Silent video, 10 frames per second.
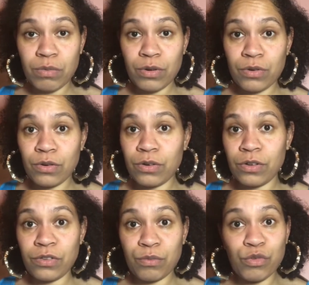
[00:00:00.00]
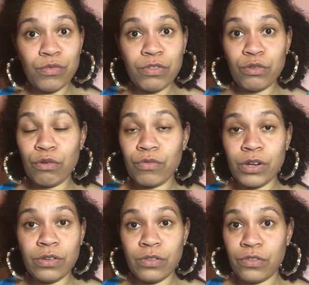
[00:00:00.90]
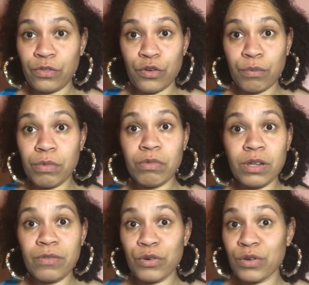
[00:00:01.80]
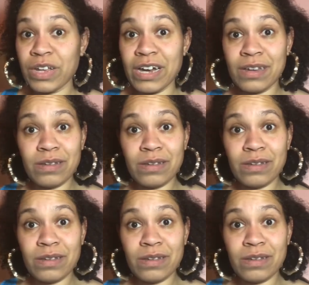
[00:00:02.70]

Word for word: because movies don't really disturb me, believe it or not.